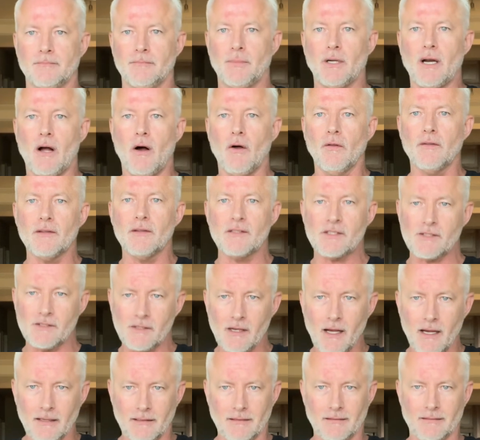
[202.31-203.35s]
But all of a
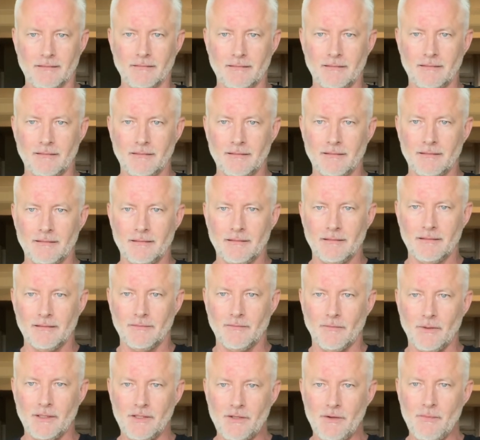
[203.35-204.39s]
sudden,
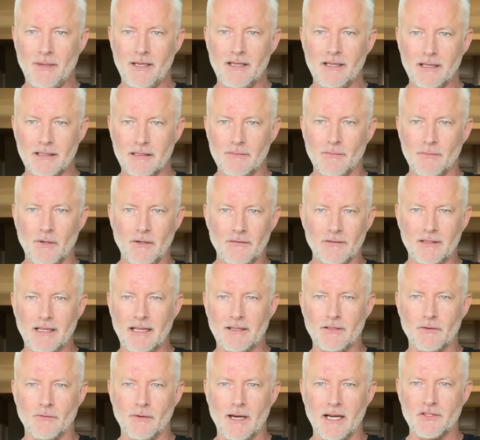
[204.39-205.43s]
when you begin to move in
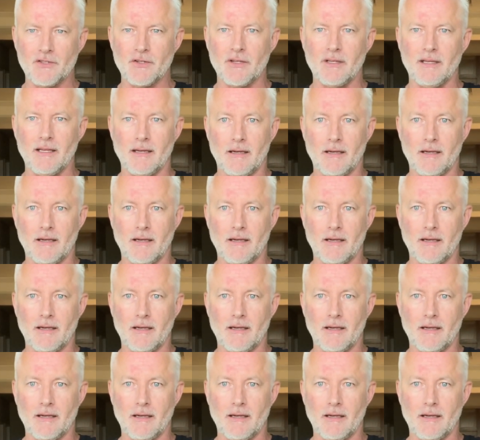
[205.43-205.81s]
that direction,